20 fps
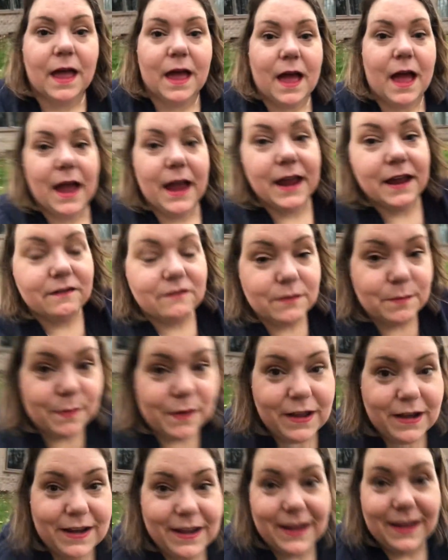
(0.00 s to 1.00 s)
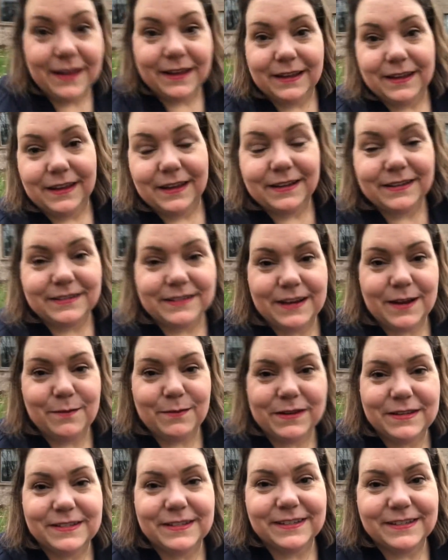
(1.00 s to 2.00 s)
Hi everybody, it's
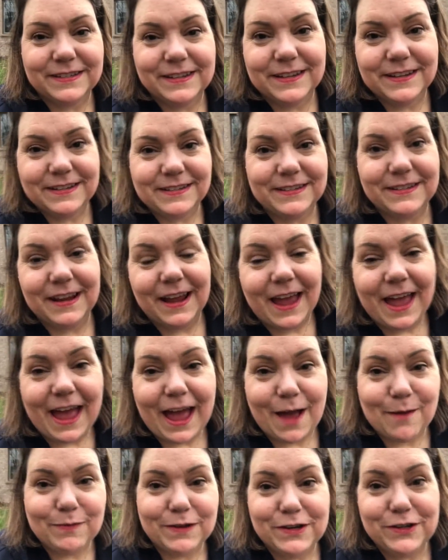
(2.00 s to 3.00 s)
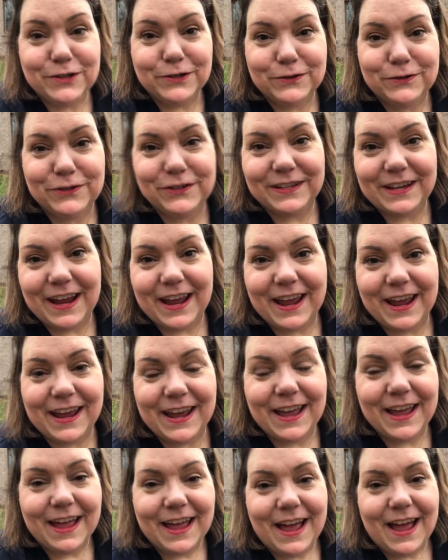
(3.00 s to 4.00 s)
Debbie Sissons. Happy
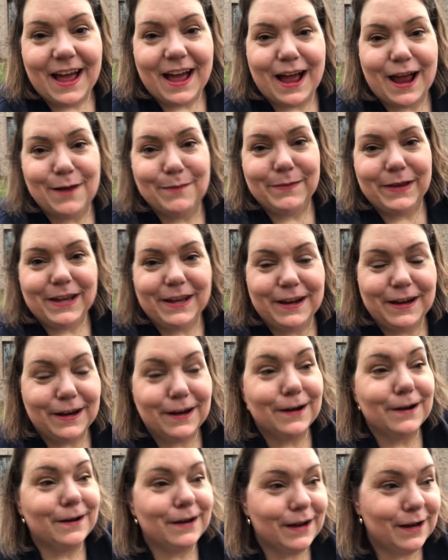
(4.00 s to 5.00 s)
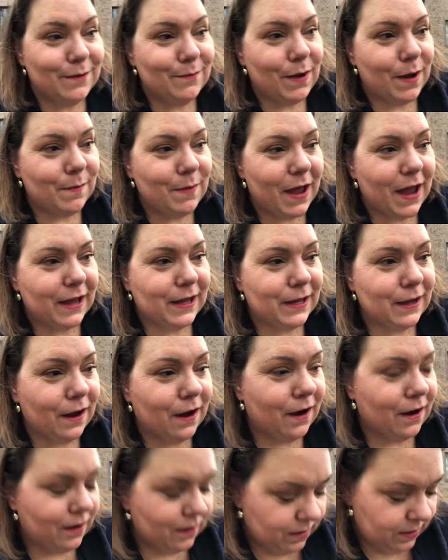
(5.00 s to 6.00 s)
Tuesday. I'm here in my
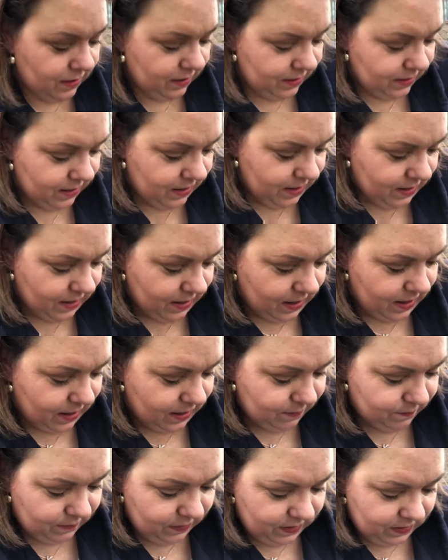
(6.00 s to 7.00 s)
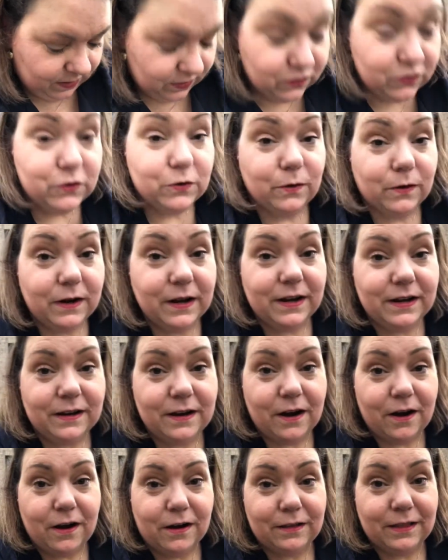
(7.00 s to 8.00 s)
backyard. I'm enjoying
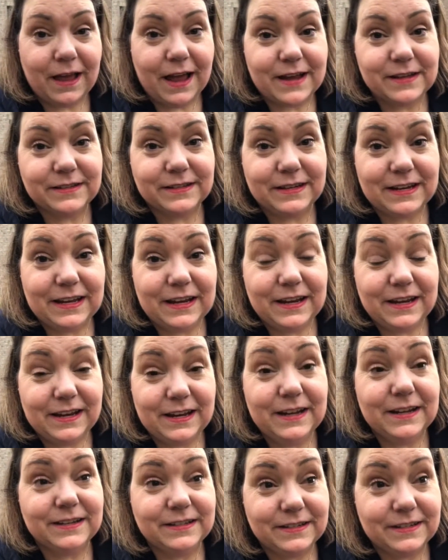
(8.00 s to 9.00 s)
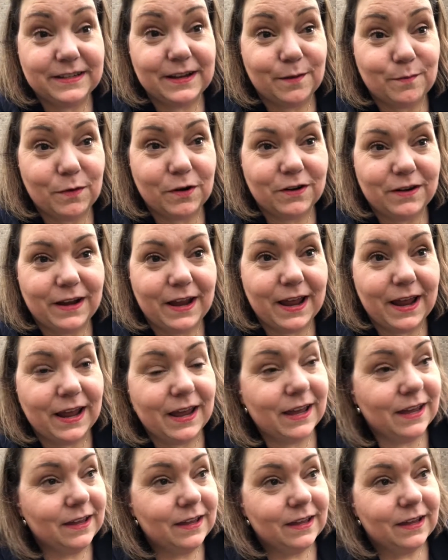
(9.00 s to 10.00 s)
our last Indian summer
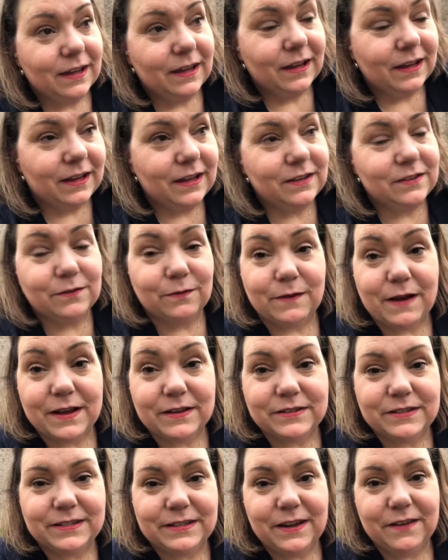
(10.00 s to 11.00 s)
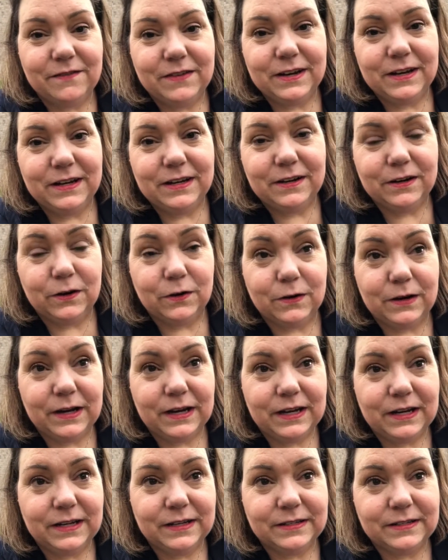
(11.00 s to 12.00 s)
day. It's around 70
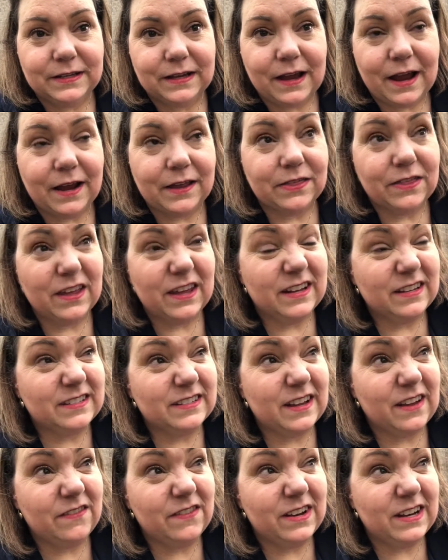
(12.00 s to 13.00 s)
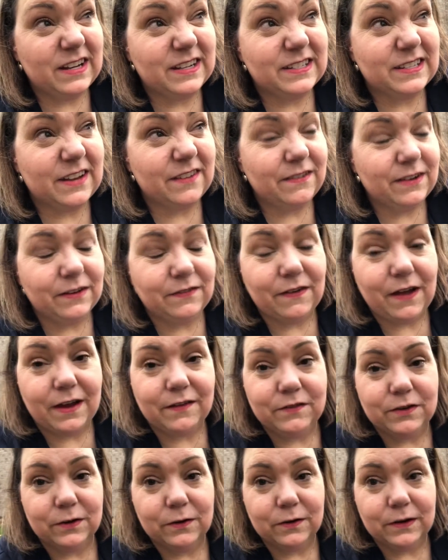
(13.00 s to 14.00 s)
degrees, I think 70,
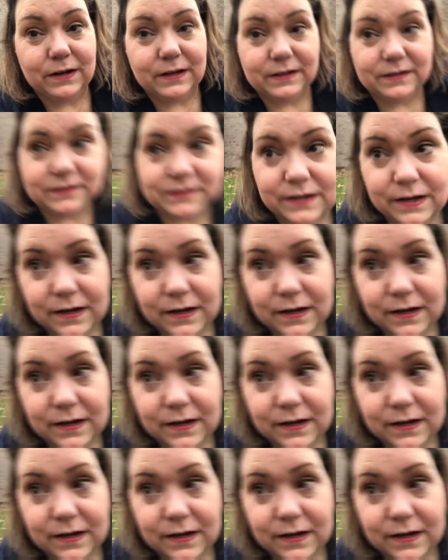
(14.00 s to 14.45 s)
75 degrees,